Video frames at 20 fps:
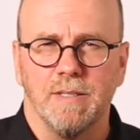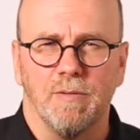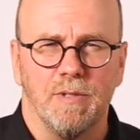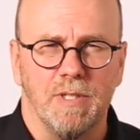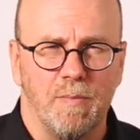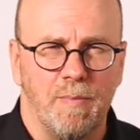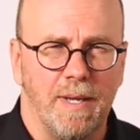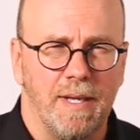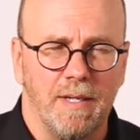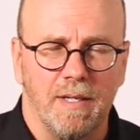It would
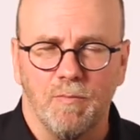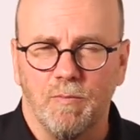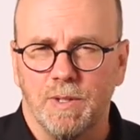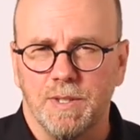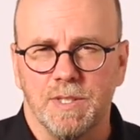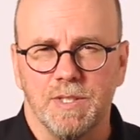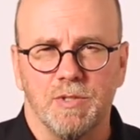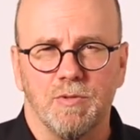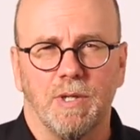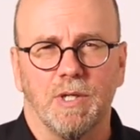depend on what
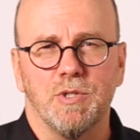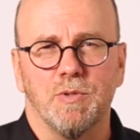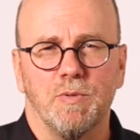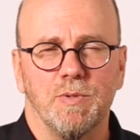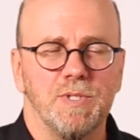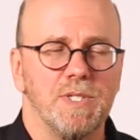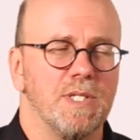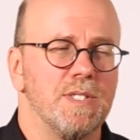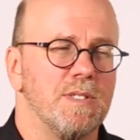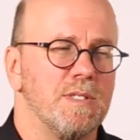the structural
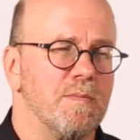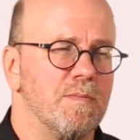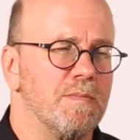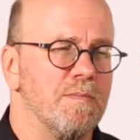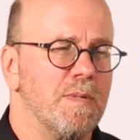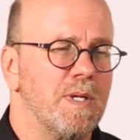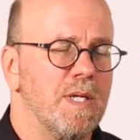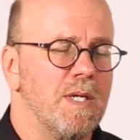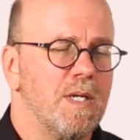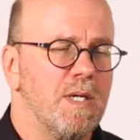system
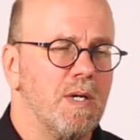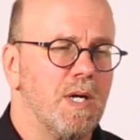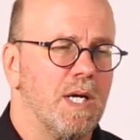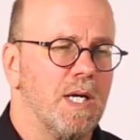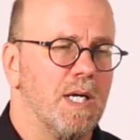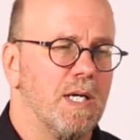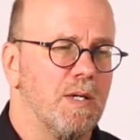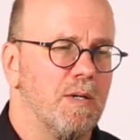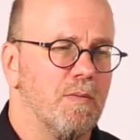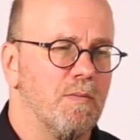
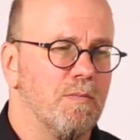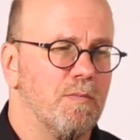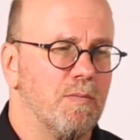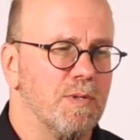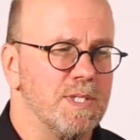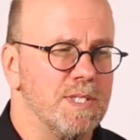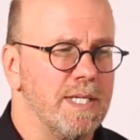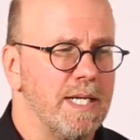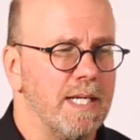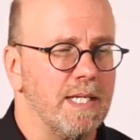uh,
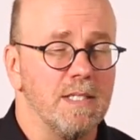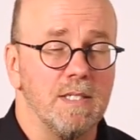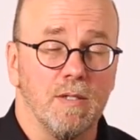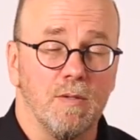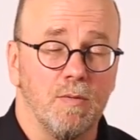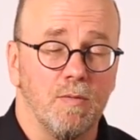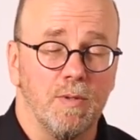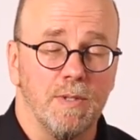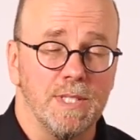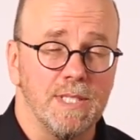was needing
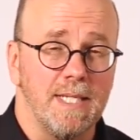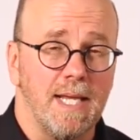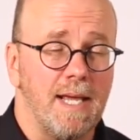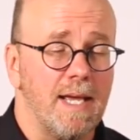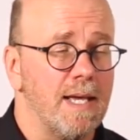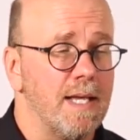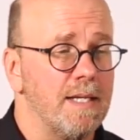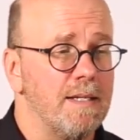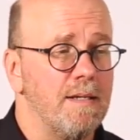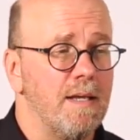to
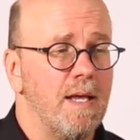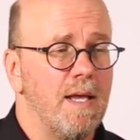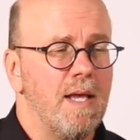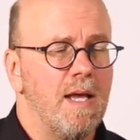withstand.